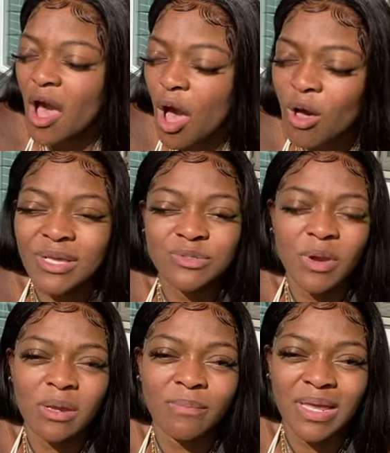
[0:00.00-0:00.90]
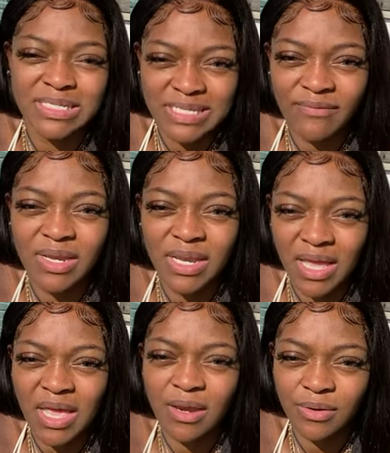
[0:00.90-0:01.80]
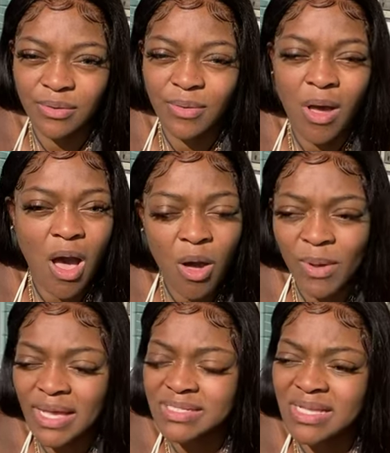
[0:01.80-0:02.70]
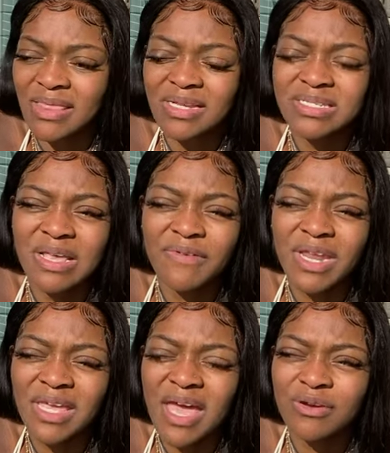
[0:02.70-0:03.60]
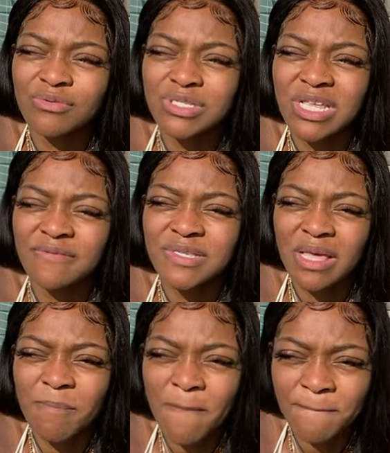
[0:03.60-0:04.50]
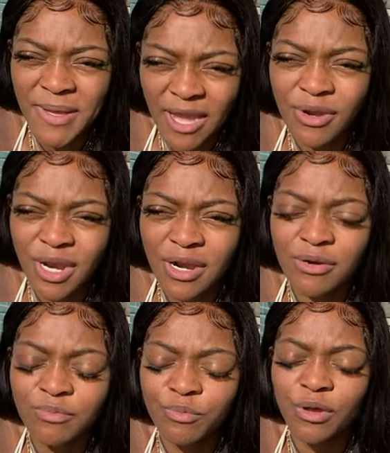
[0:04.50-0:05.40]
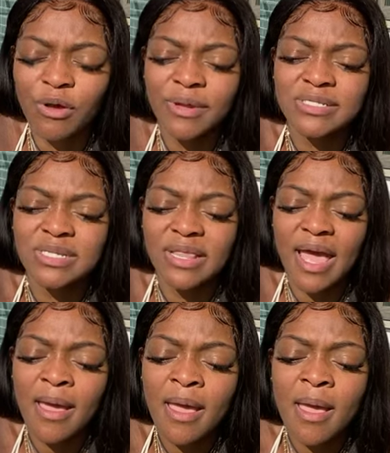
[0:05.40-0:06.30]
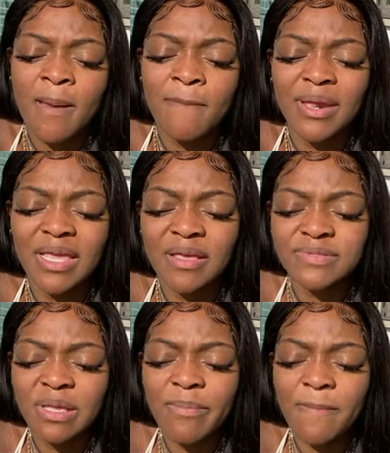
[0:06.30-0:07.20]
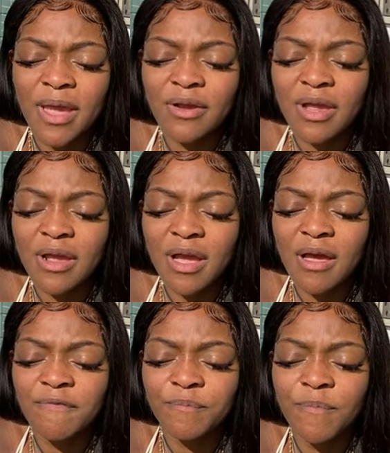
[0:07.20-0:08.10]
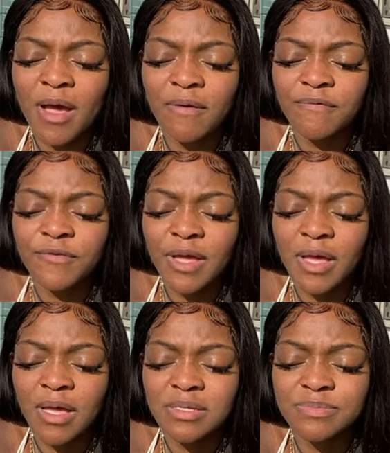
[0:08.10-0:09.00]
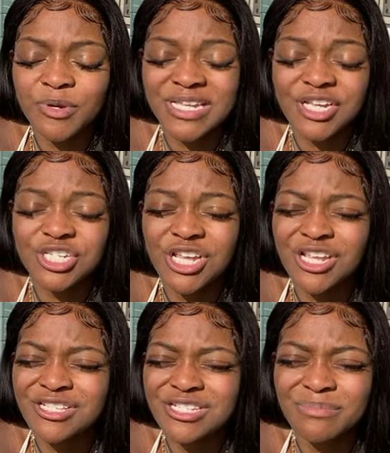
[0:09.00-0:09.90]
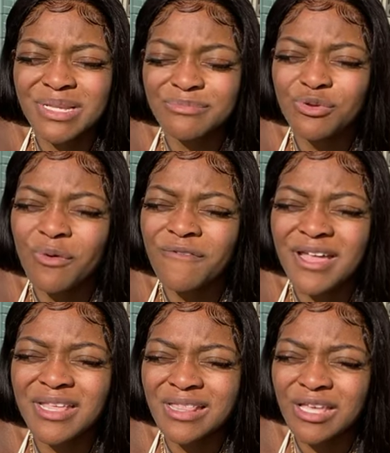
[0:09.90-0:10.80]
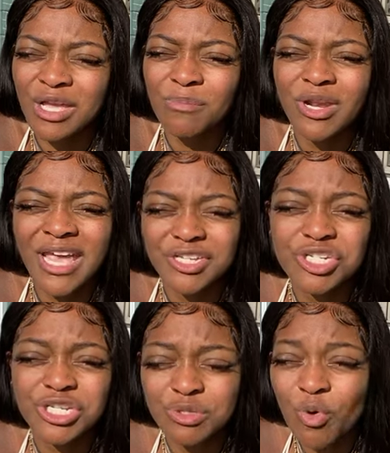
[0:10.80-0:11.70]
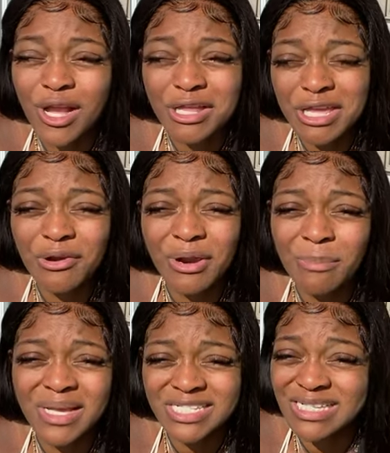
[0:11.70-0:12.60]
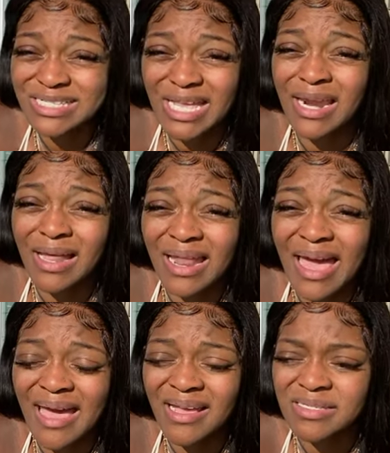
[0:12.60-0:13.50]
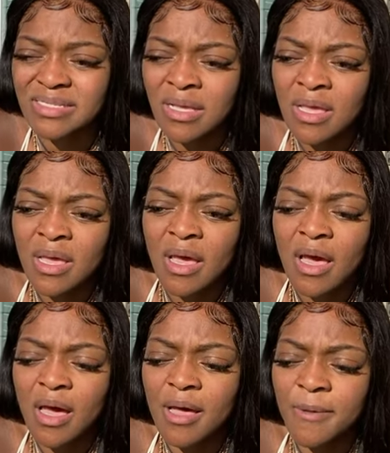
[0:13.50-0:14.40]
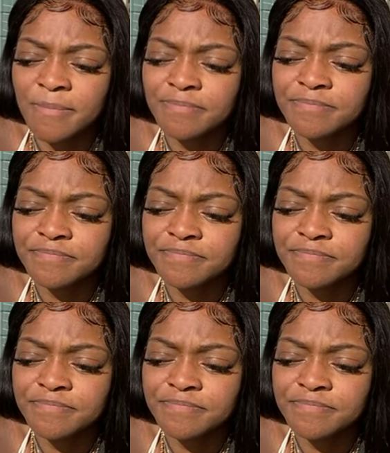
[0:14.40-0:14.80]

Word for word: always recommend a 7-day candle, always. And then 7-day candles gives them a barrier, we'll go into that, but it gives them a barrier of protection, and sometimes you will find that the communication is more clearer because it's in a glass.